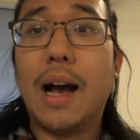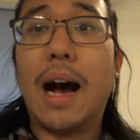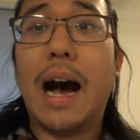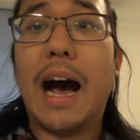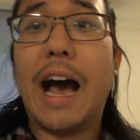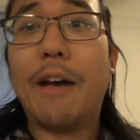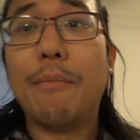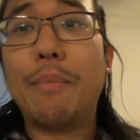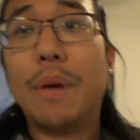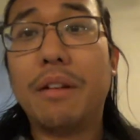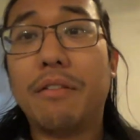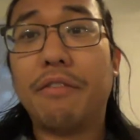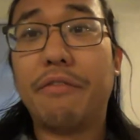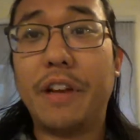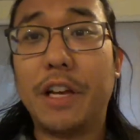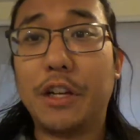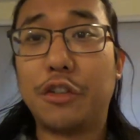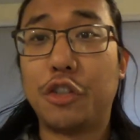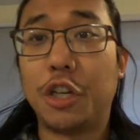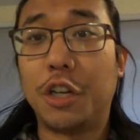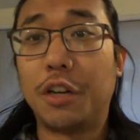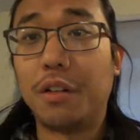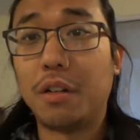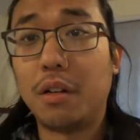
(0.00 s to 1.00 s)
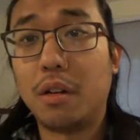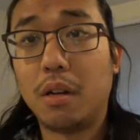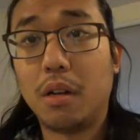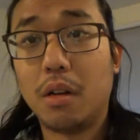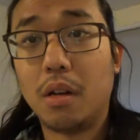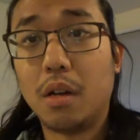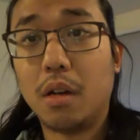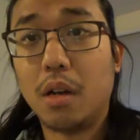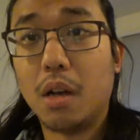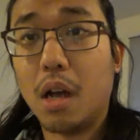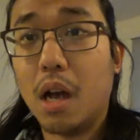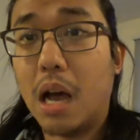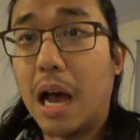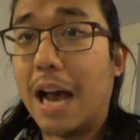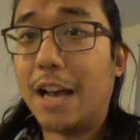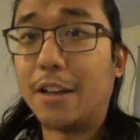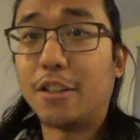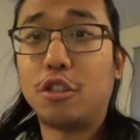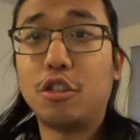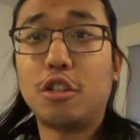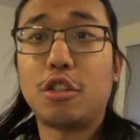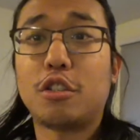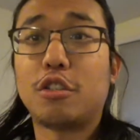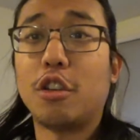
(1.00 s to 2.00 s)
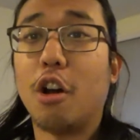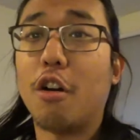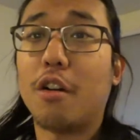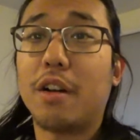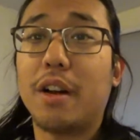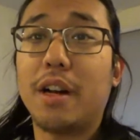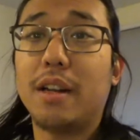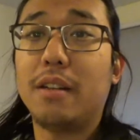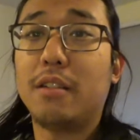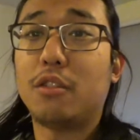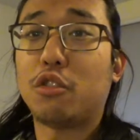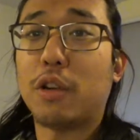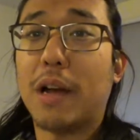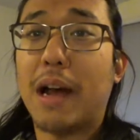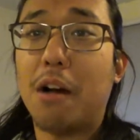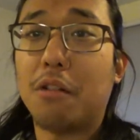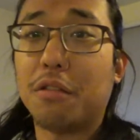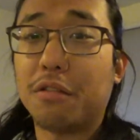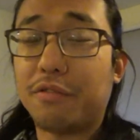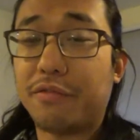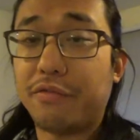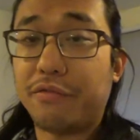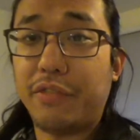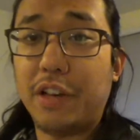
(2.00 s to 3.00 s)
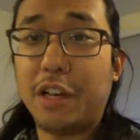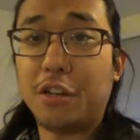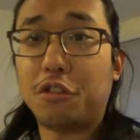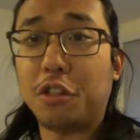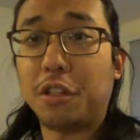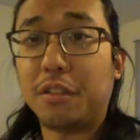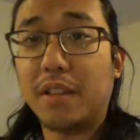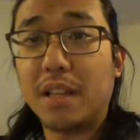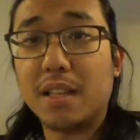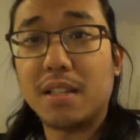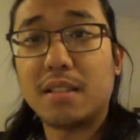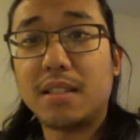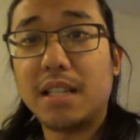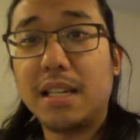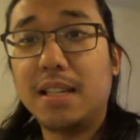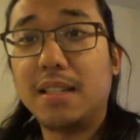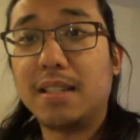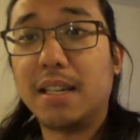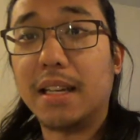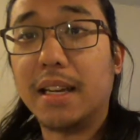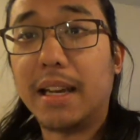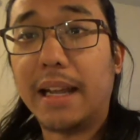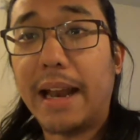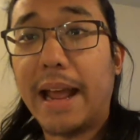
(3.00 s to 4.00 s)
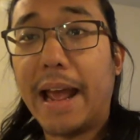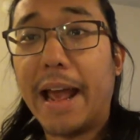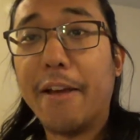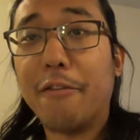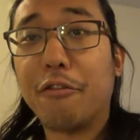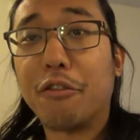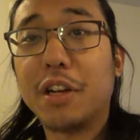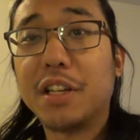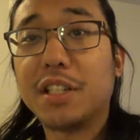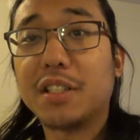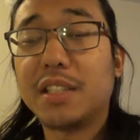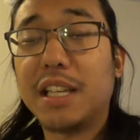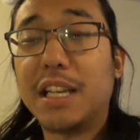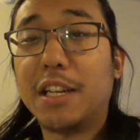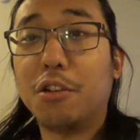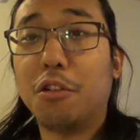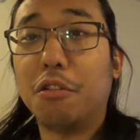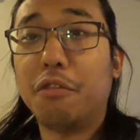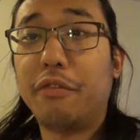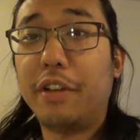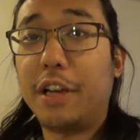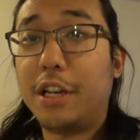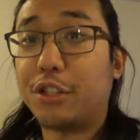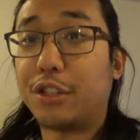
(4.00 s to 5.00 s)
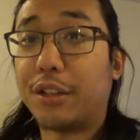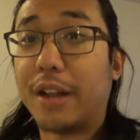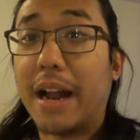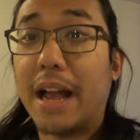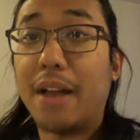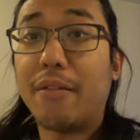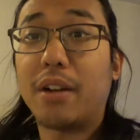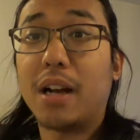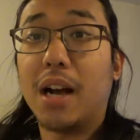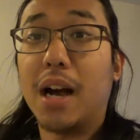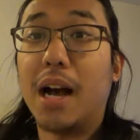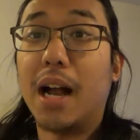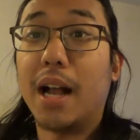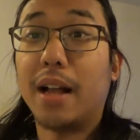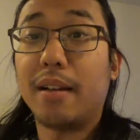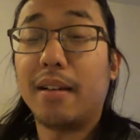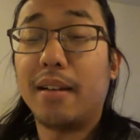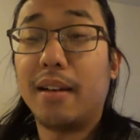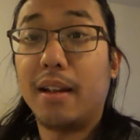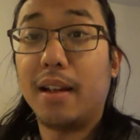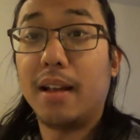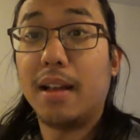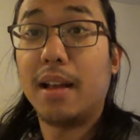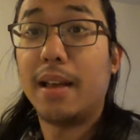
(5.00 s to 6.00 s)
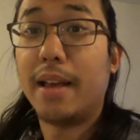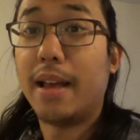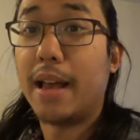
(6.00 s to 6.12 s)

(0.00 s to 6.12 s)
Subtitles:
I've been fishing. I just started trout fishing this season, and every single fish that I've caught